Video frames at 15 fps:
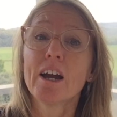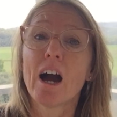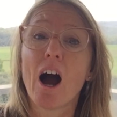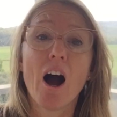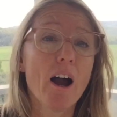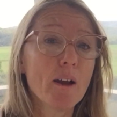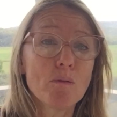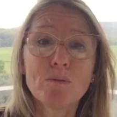
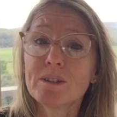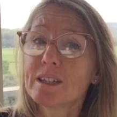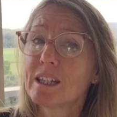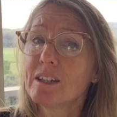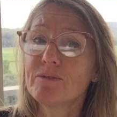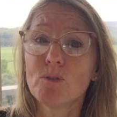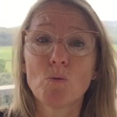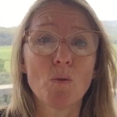I would
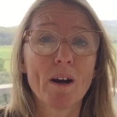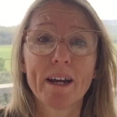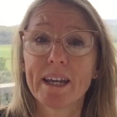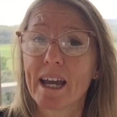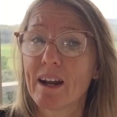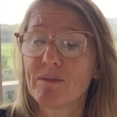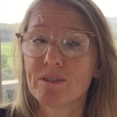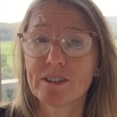give away
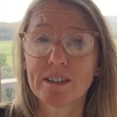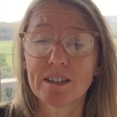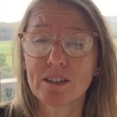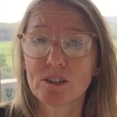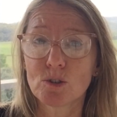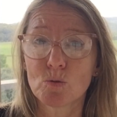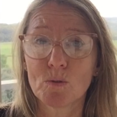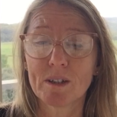every single
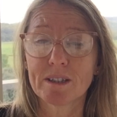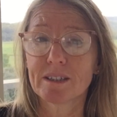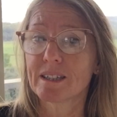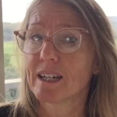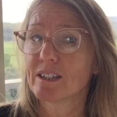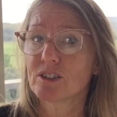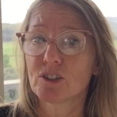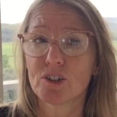twist
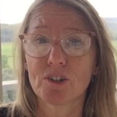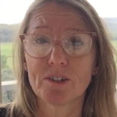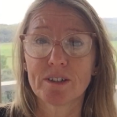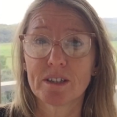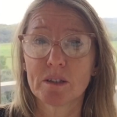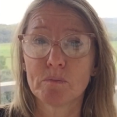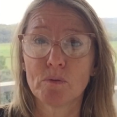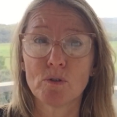and turn in
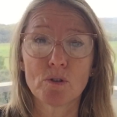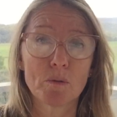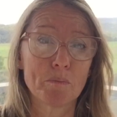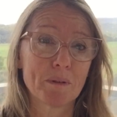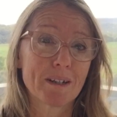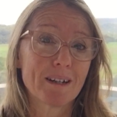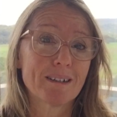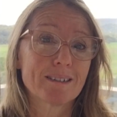the book
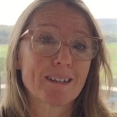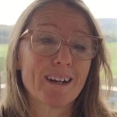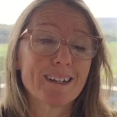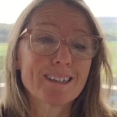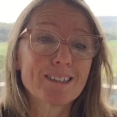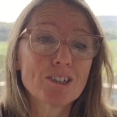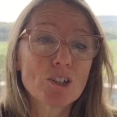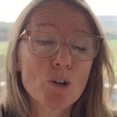because I
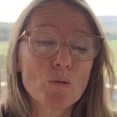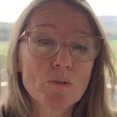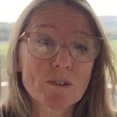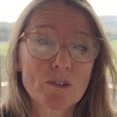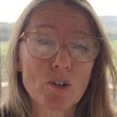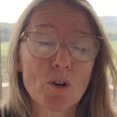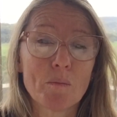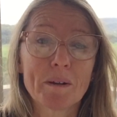know it's
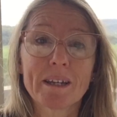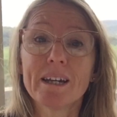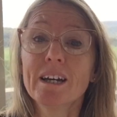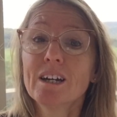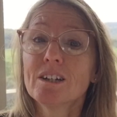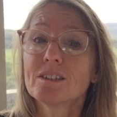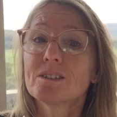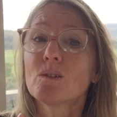coming.
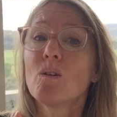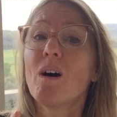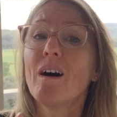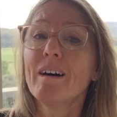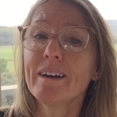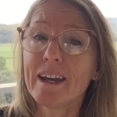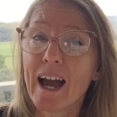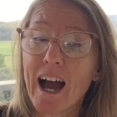So
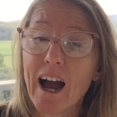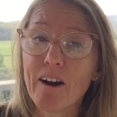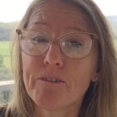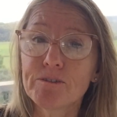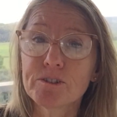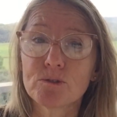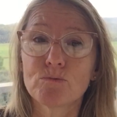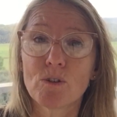I have
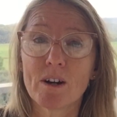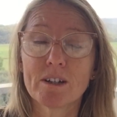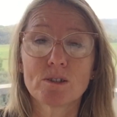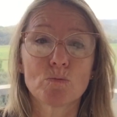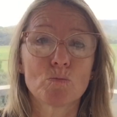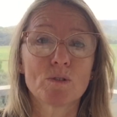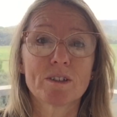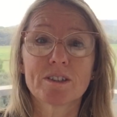to write
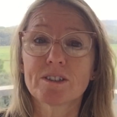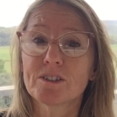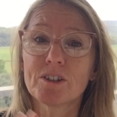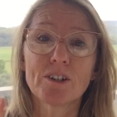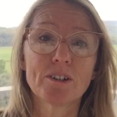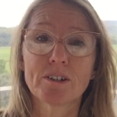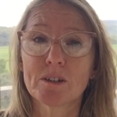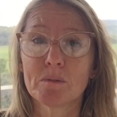with a
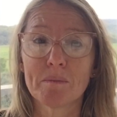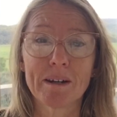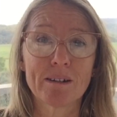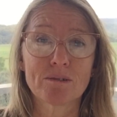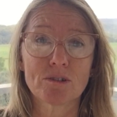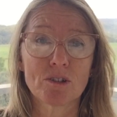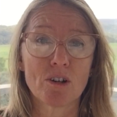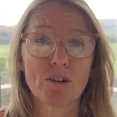certain
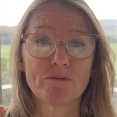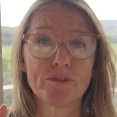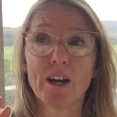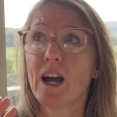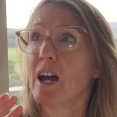amount of